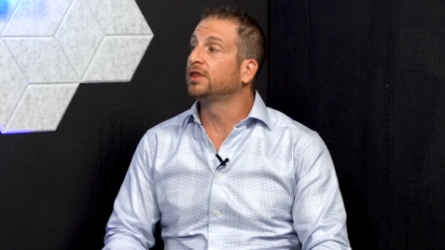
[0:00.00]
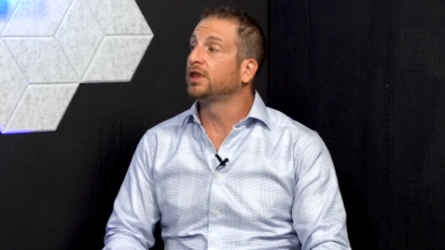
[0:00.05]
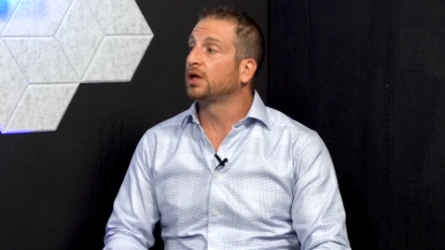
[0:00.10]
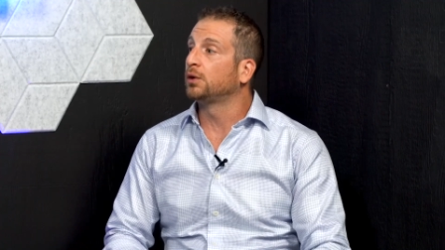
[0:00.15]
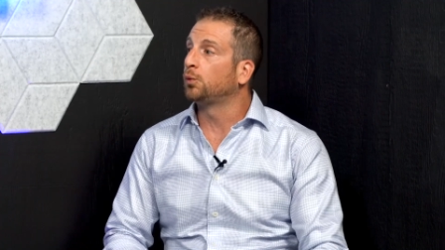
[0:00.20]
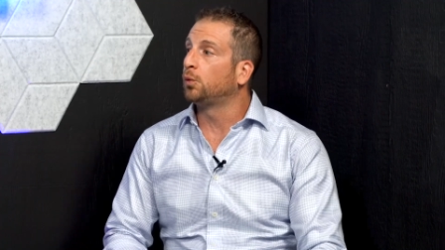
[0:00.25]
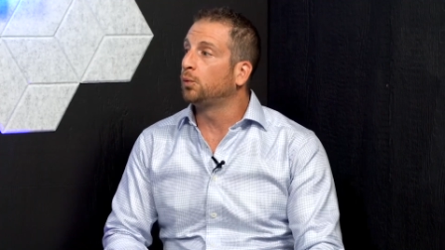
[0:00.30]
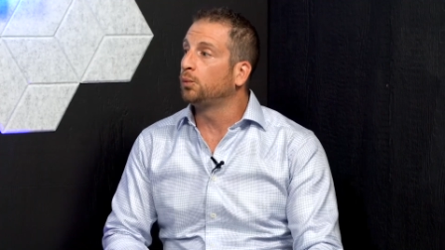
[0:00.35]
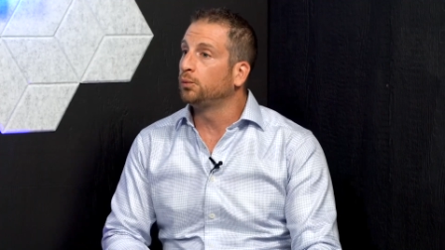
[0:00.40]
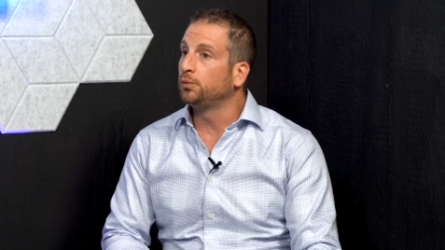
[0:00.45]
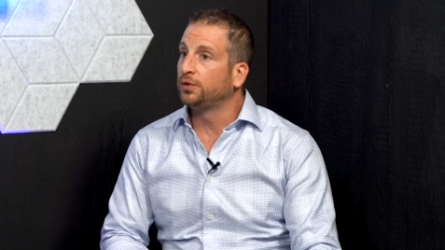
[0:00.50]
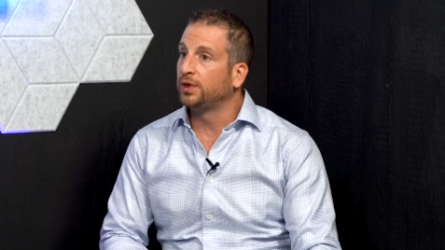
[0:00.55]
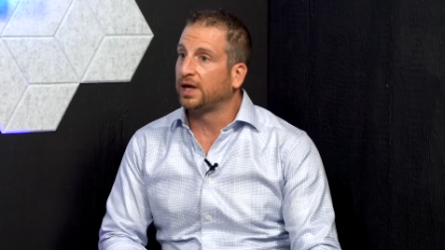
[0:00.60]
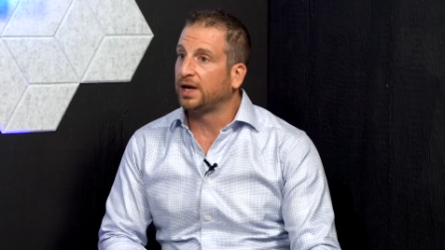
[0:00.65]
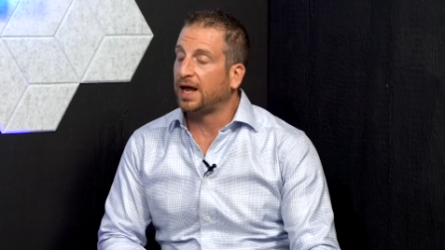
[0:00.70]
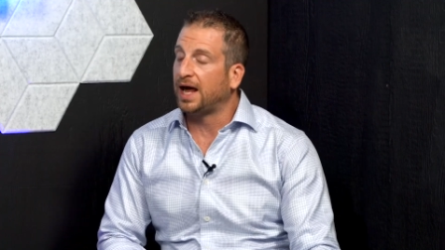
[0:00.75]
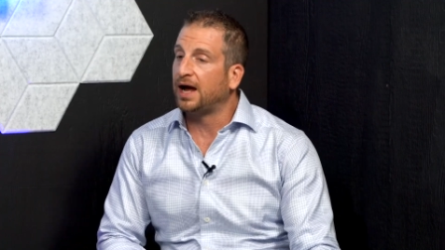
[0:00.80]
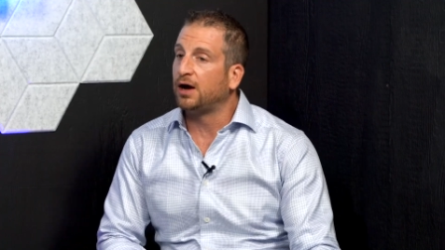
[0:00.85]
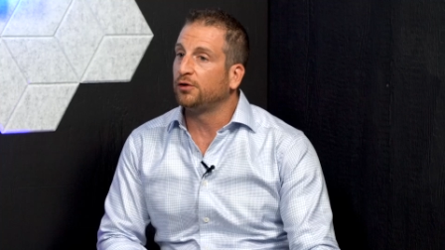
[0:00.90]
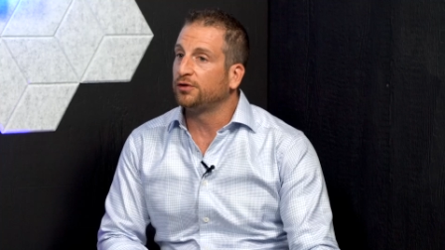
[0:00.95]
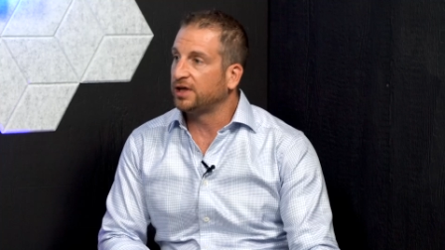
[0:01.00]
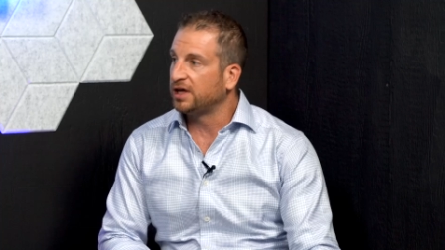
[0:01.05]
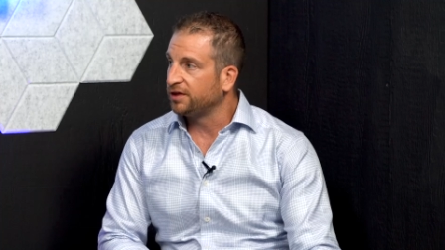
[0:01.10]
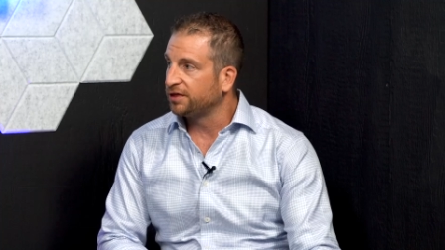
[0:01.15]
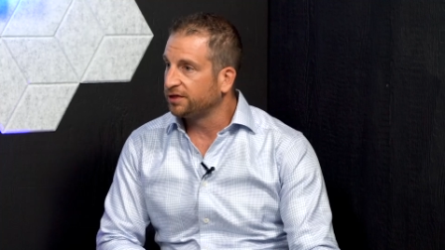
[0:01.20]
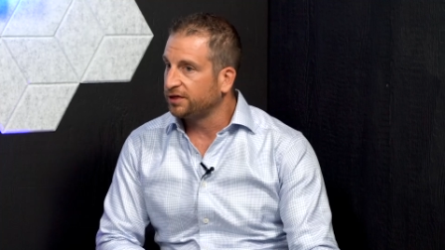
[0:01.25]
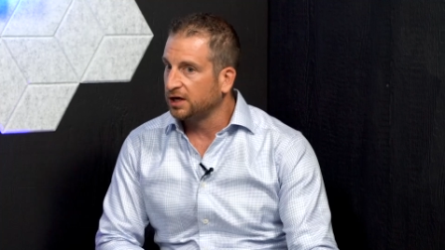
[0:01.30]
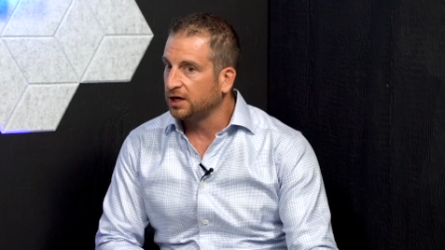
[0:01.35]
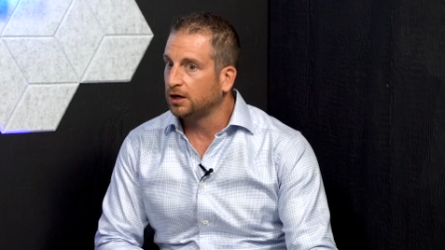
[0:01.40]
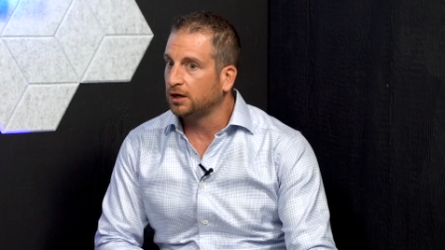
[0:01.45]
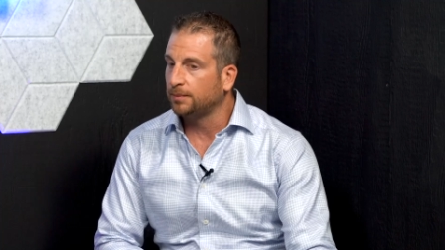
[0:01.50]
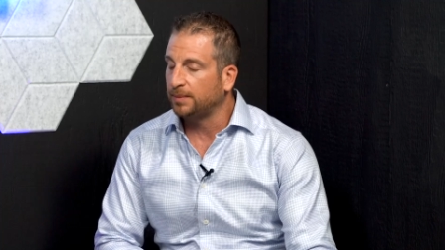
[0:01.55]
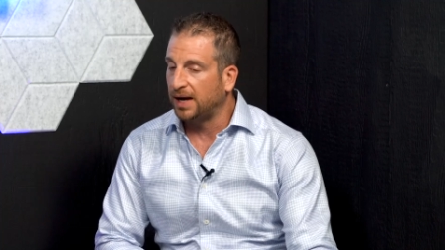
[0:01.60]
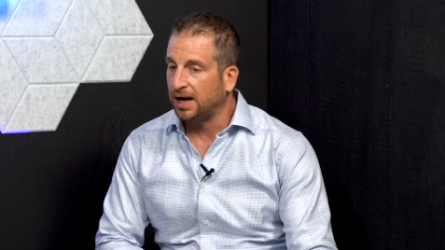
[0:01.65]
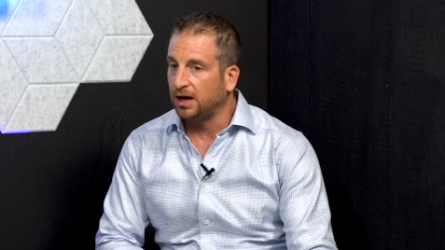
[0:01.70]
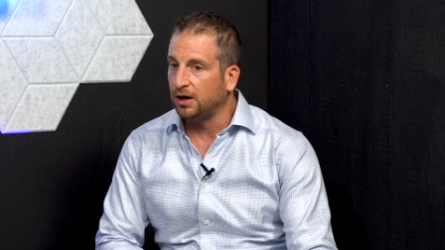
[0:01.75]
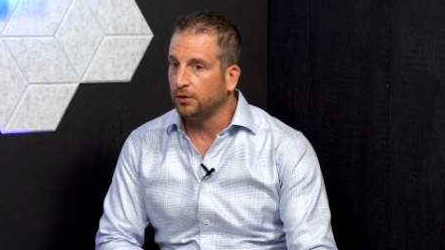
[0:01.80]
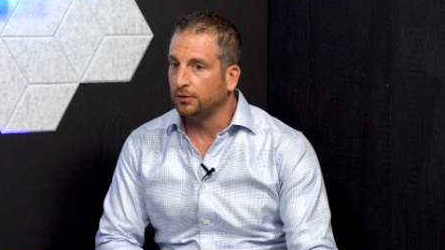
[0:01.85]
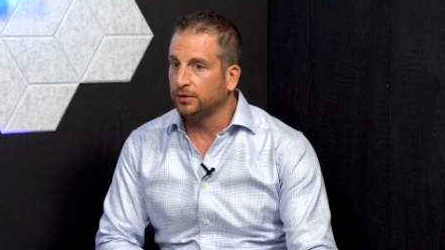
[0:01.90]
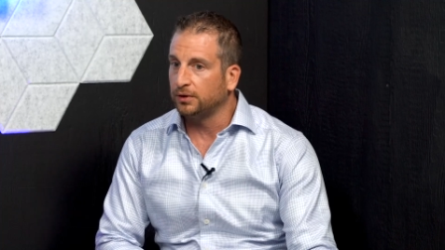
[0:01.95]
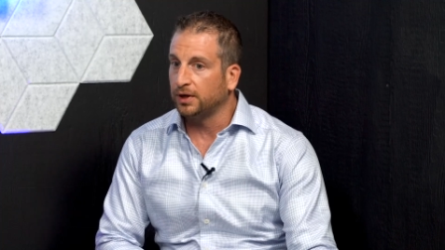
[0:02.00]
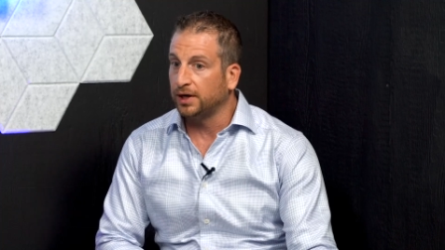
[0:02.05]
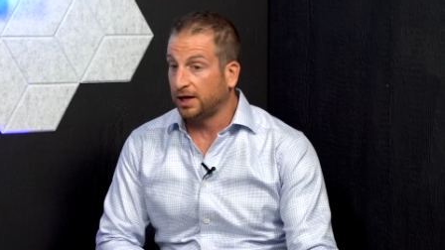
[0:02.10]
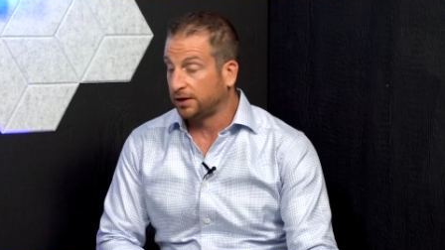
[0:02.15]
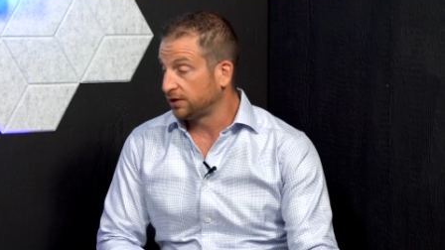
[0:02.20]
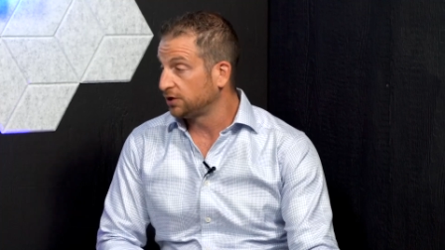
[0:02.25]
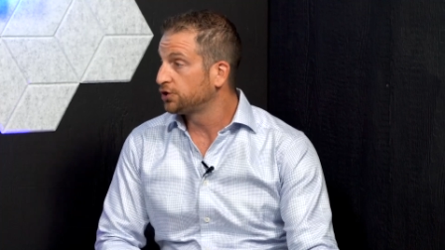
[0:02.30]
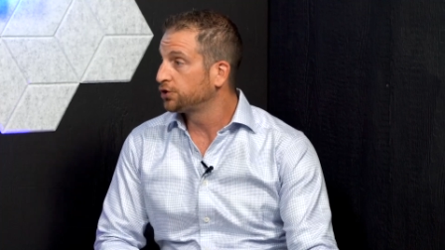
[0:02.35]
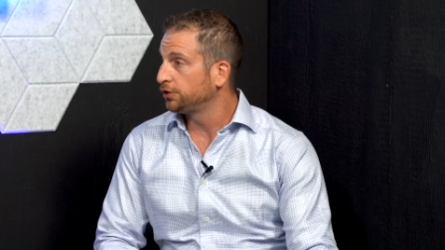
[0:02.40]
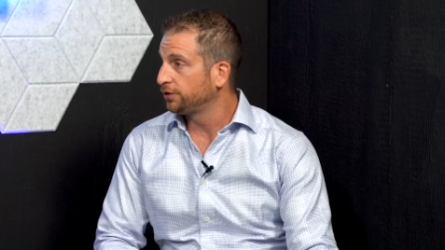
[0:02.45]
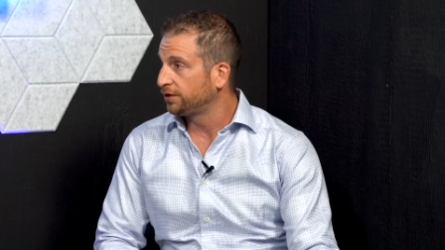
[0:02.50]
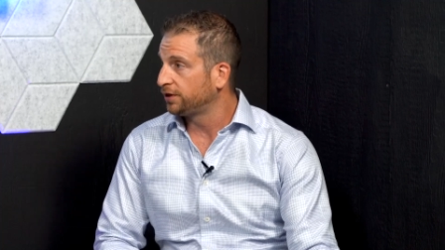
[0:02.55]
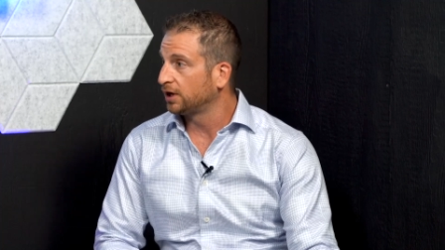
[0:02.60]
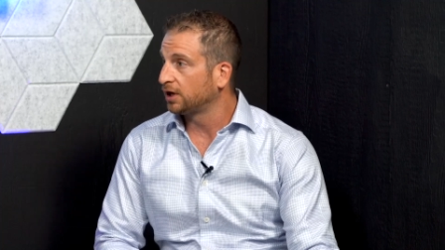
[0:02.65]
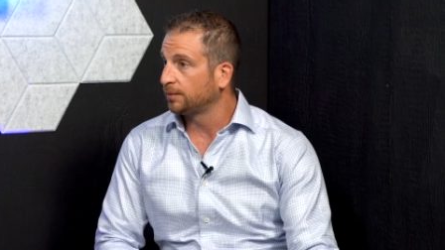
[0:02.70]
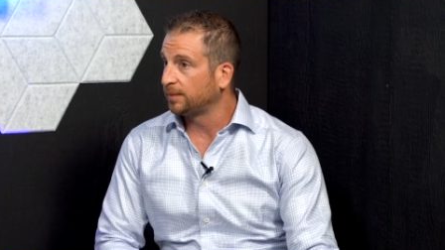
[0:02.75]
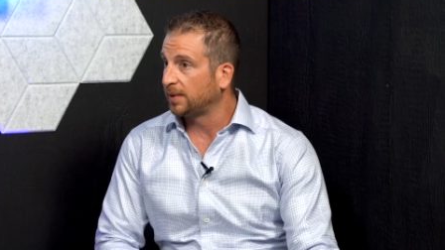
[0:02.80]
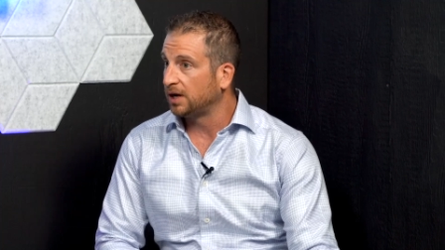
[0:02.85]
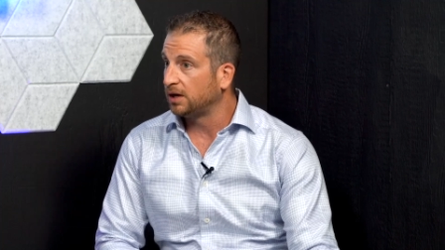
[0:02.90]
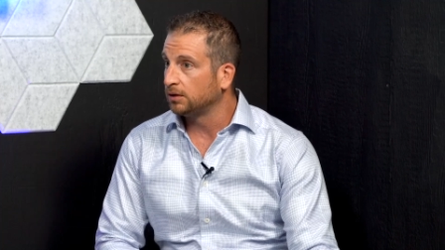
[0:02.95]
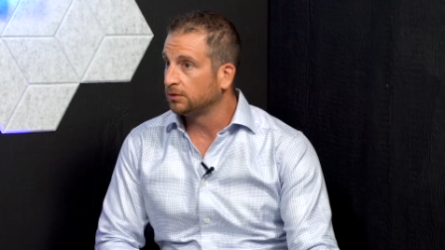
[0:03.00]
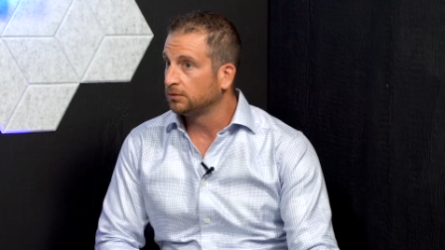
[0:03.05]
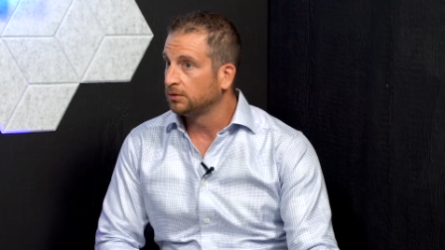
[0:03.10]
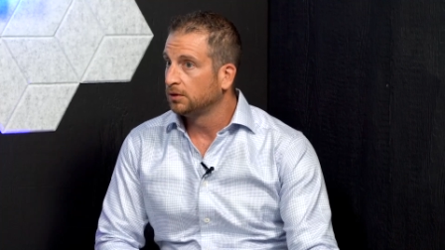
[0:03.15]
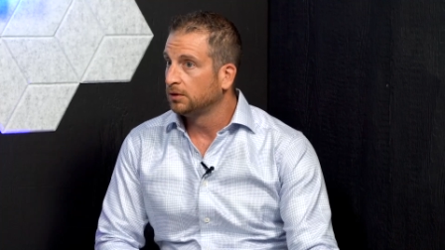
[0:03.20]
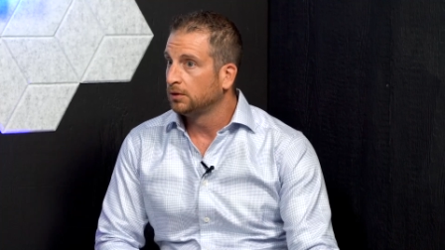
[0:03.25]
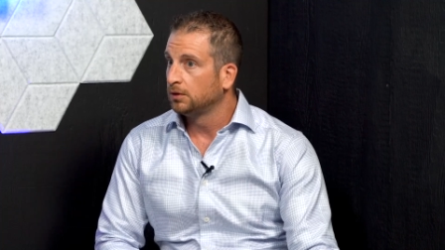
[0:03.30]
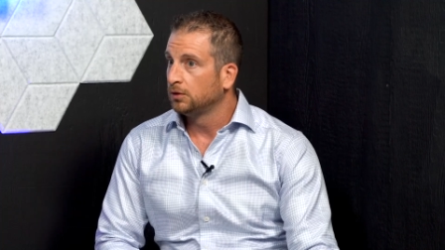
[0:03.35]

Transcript: than how they think about and how they should think about